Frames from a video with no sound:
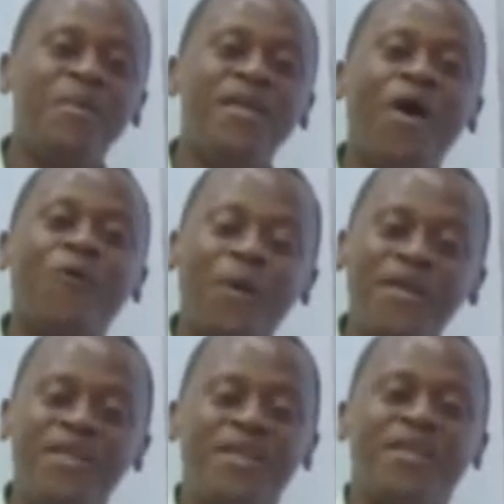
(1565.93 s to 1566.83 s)
be now
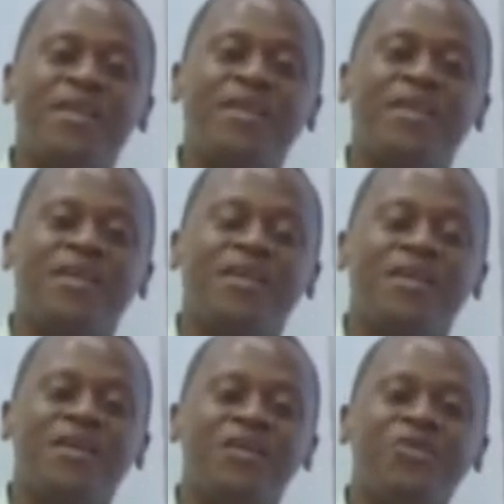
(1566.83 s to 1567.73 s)
ready
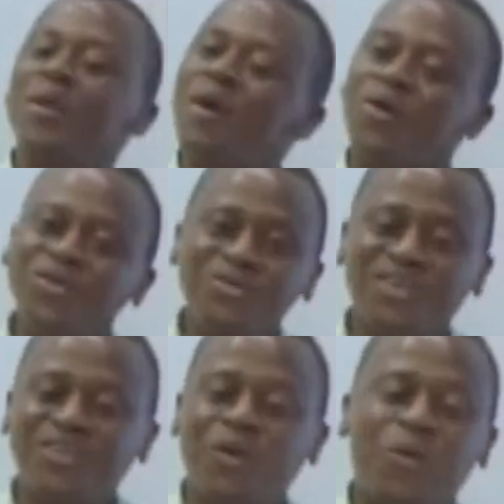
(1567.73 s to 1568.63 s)
to come across
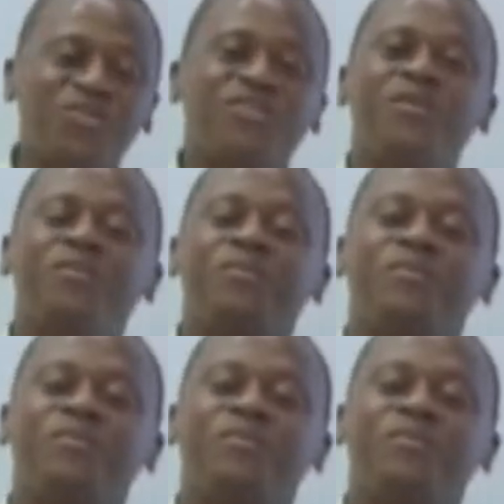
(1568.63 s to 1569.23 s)
with such a question